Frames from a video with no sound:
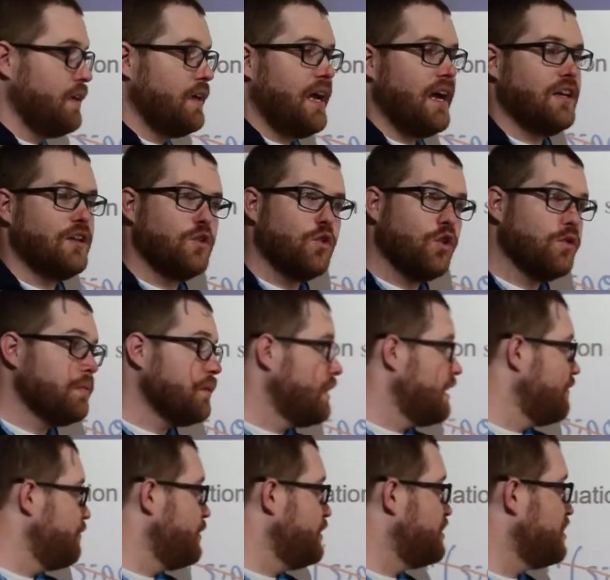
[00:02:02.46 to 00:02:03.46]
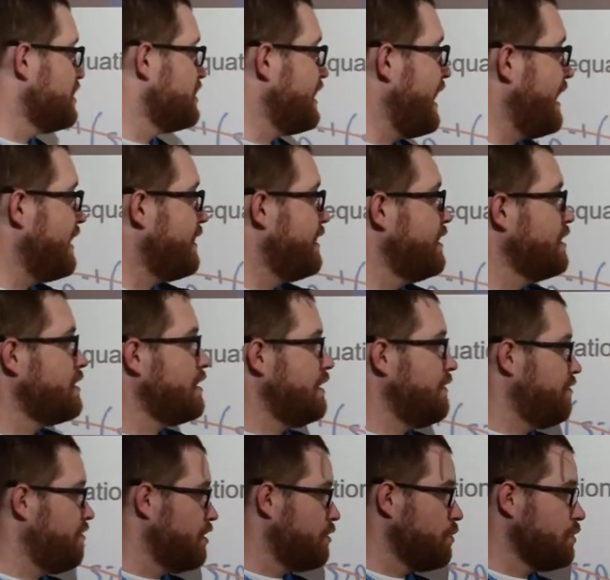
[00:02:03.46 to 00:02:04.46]
And normally, if we just had this, if
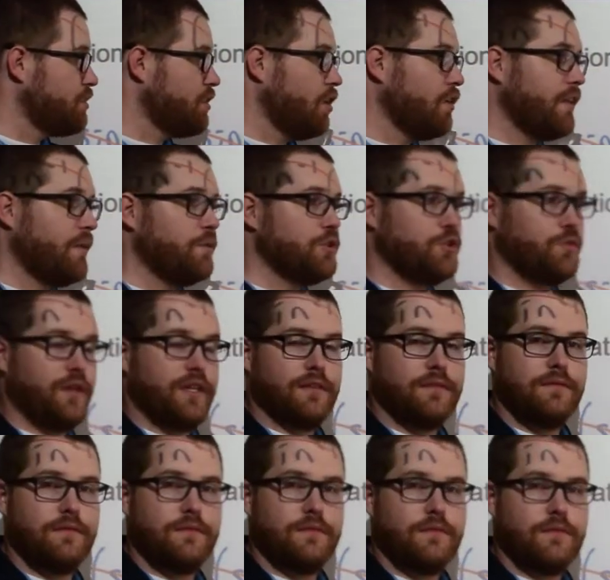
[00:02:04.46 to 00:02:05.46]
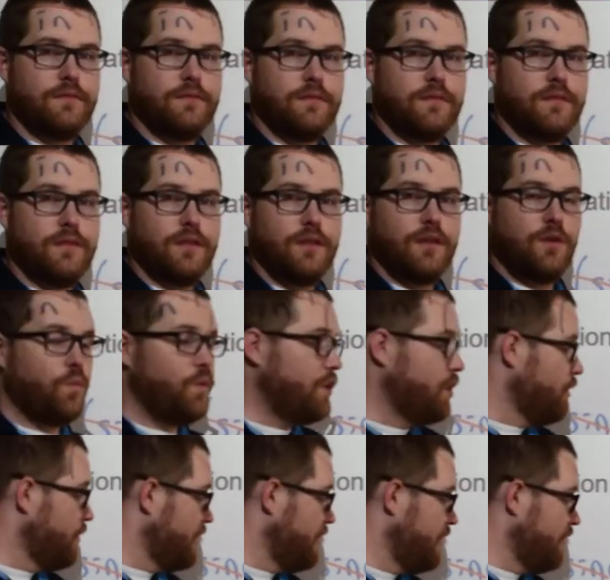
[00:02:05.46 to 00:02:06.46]
this was all that was written, we'd
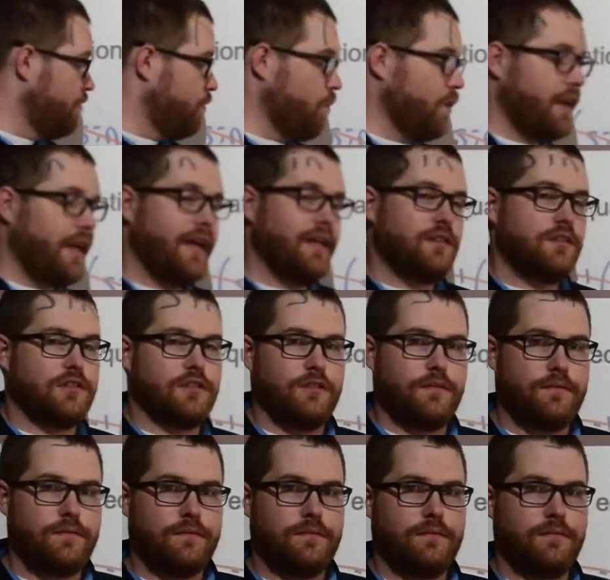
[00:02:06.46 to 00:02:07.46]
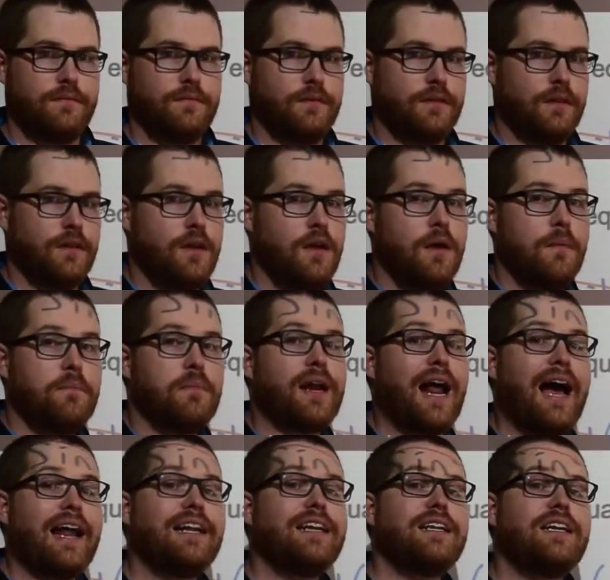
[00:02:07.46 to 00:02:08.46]
only give one answer. But
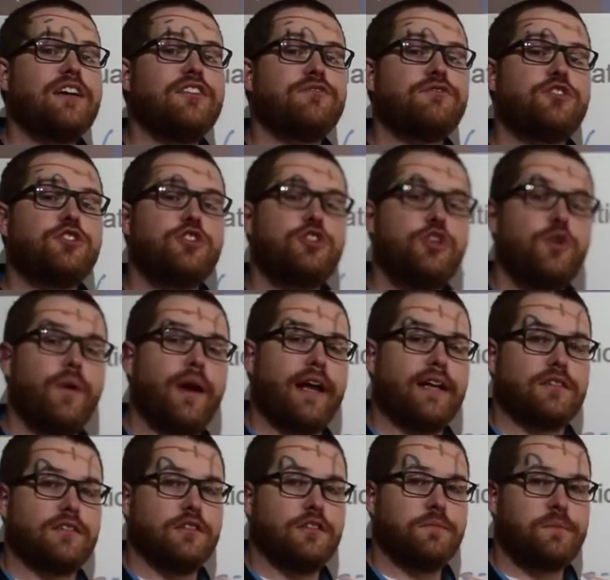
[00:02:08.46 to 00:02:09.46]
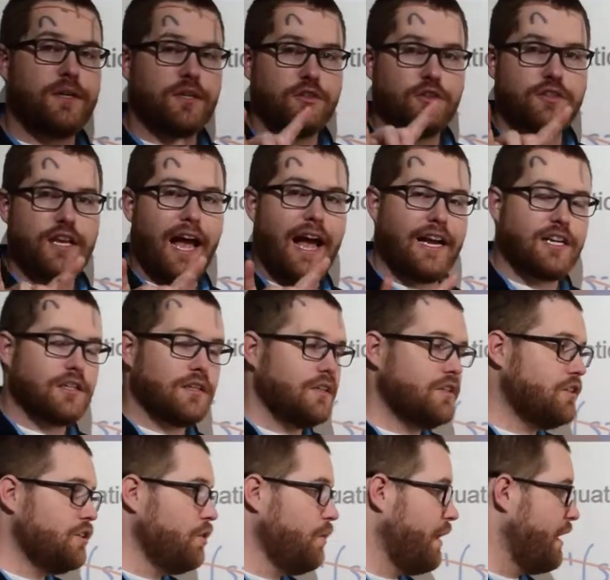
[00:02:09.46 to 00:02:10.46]
I need to give 2 answers because there's actually
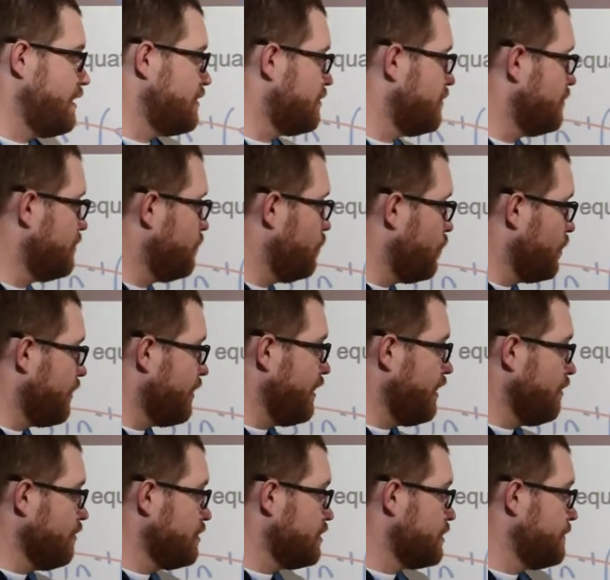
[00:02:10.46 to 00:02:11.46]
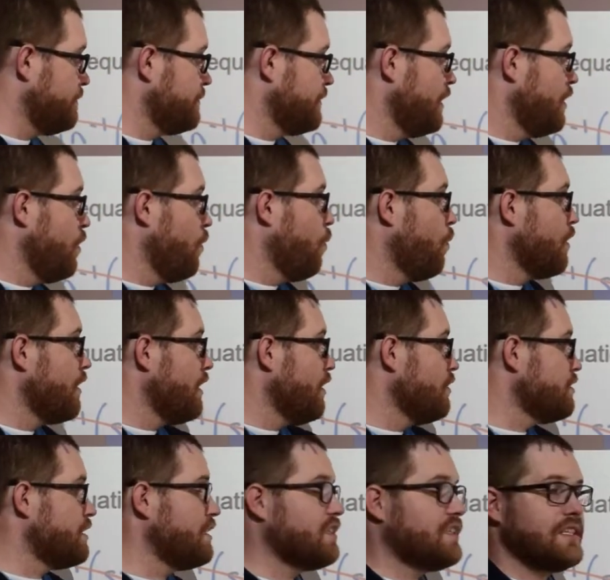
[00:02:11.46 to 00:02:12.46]
2 answers. Where else? Where
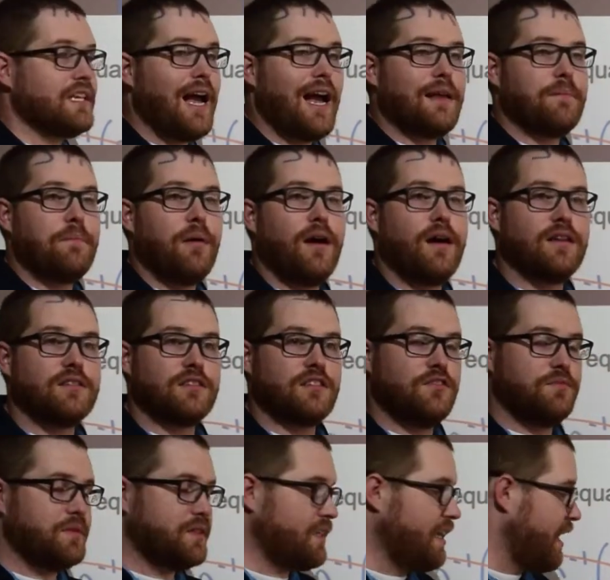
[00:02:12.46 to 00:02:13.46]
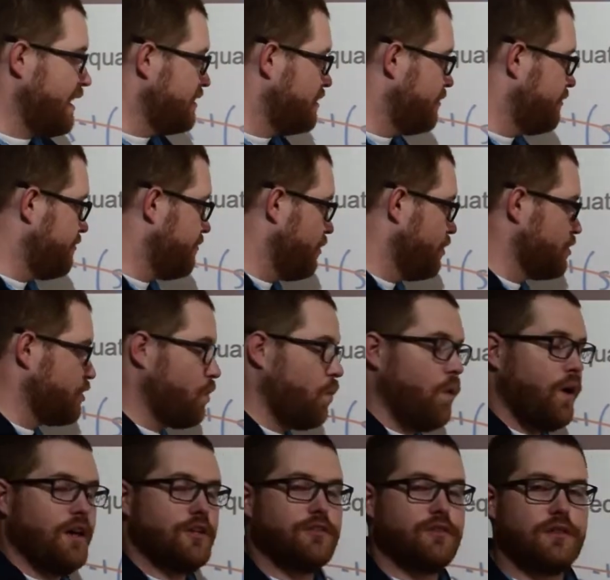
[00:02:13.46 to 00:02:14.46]
else is sine positive besides the first
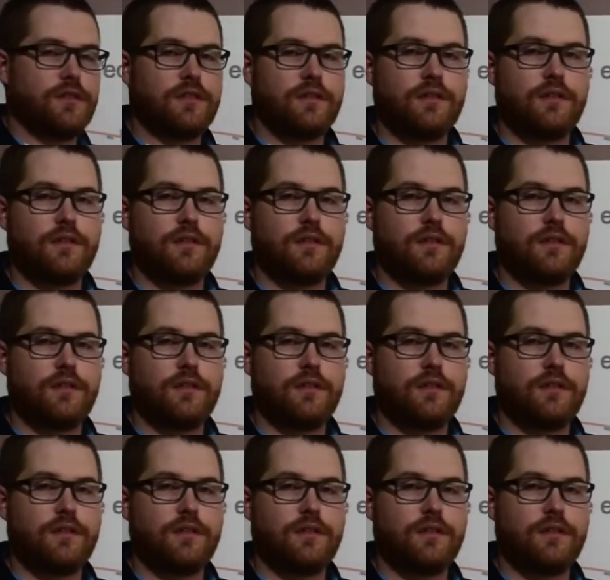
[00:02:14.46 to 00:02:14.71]
quadrant?